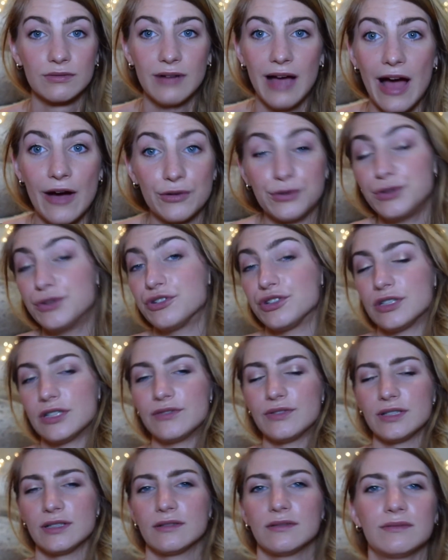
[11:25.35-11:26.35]
how you're
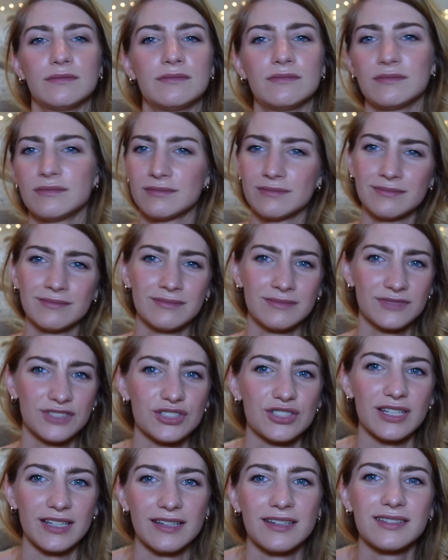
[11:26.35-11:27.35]
even
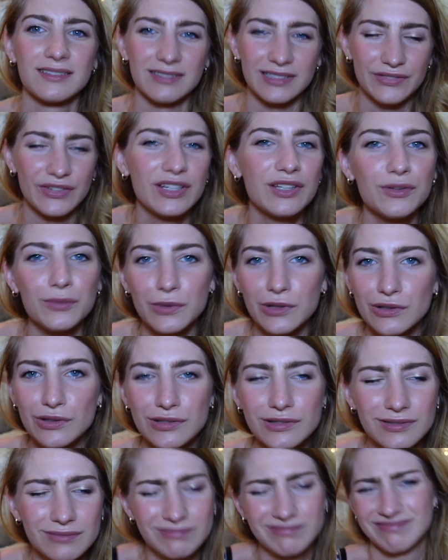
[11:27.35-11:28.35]
just like living in the
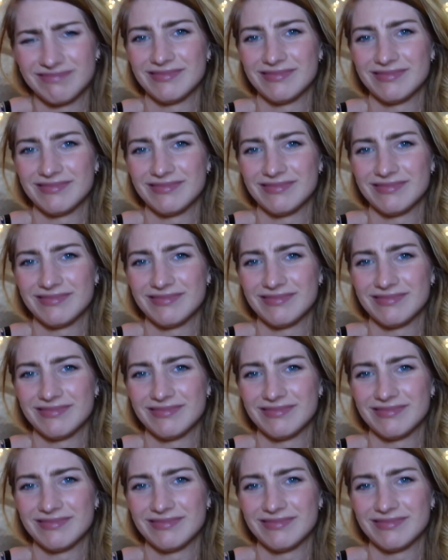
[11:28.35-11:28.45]
world.